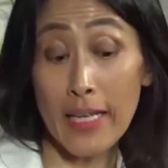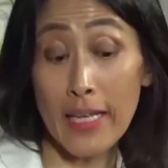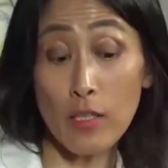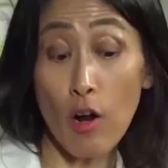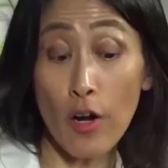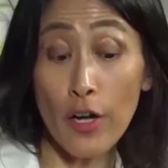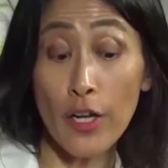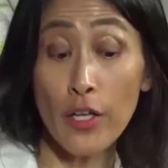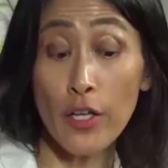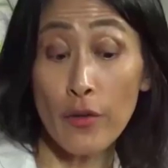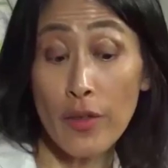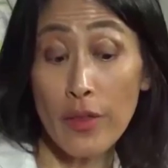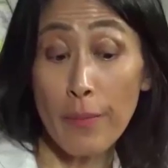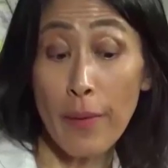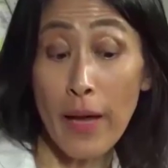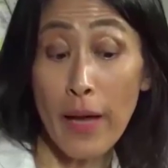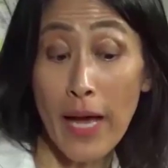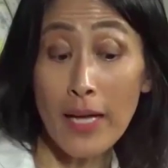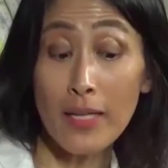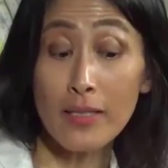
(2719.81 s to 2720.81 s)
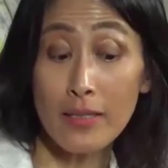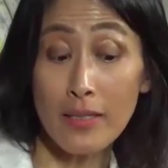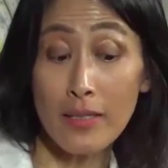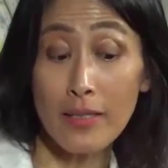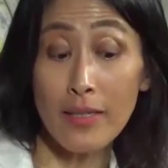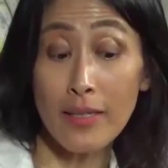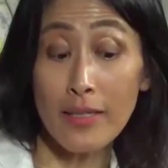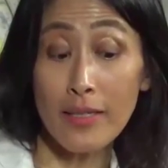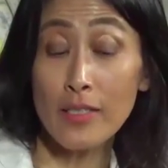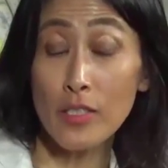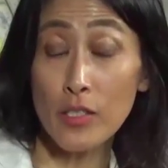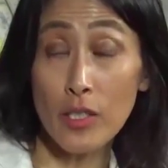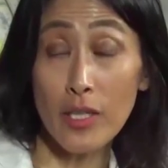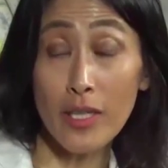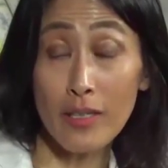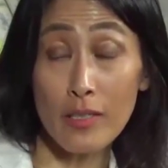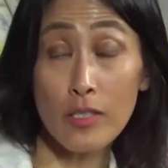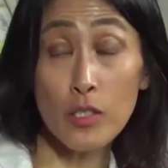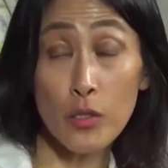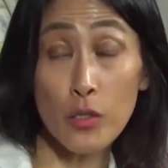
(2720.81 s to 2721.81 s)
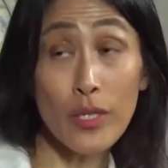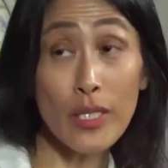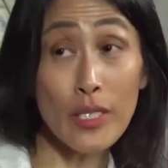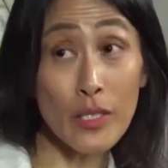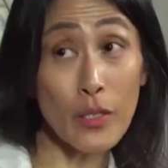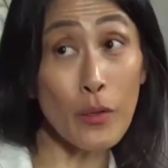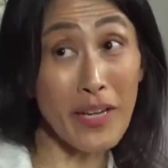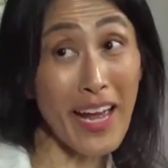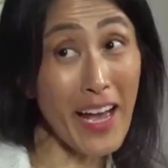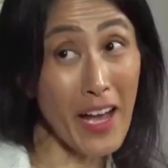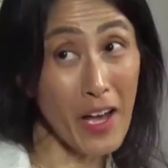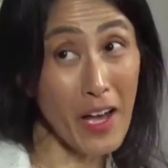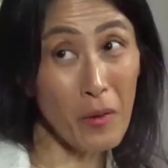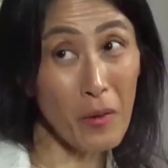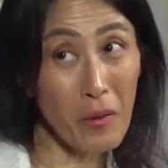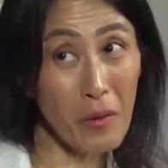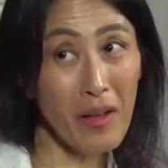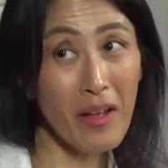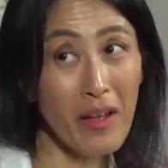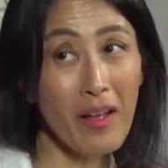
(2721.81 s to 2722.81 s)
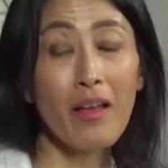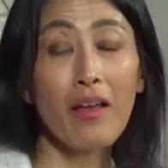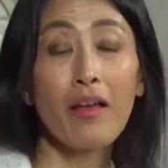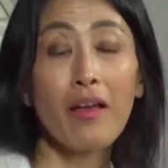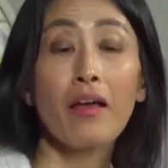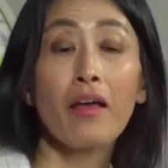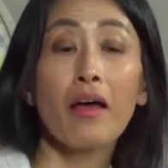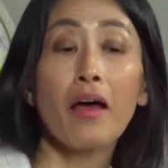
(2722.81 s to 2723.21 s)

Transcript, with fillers: it, has argued in the past, and it is it is doing so now, hmm.